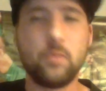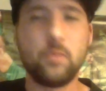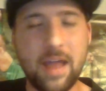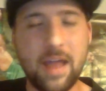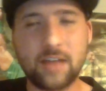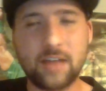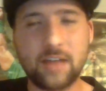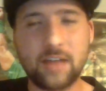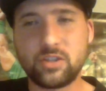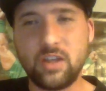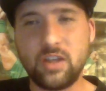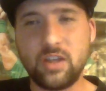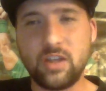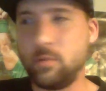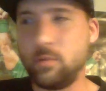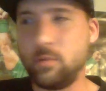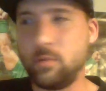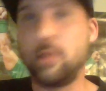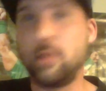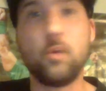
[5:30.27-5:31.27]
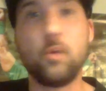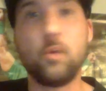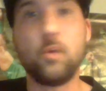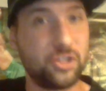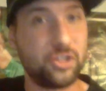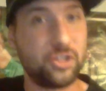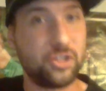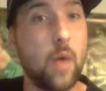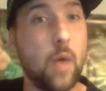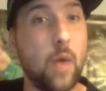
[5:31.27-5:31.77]
and when the match was done, when there
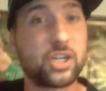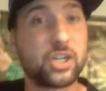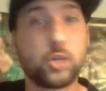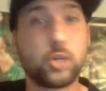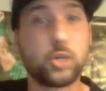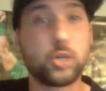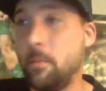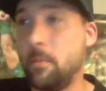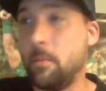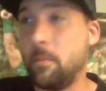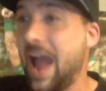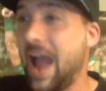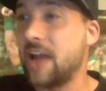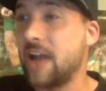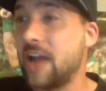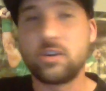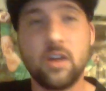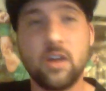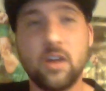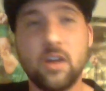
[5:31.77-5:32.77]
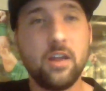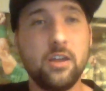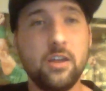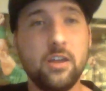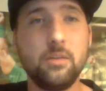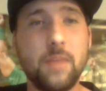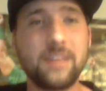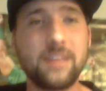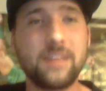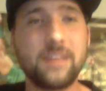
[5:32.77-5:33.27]
was no actual match,
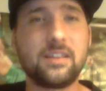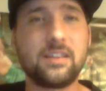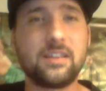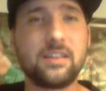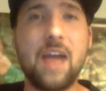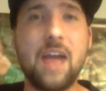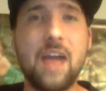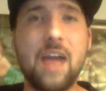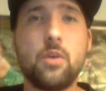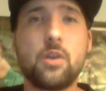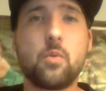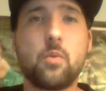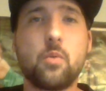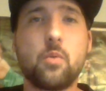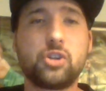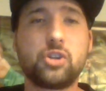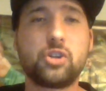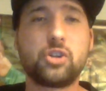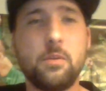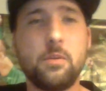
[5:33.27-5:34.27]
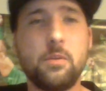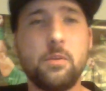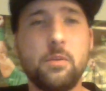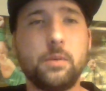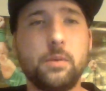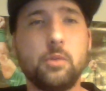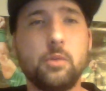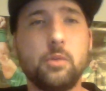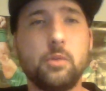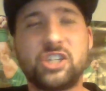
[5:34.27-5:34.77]
you might think the guy won a world championship.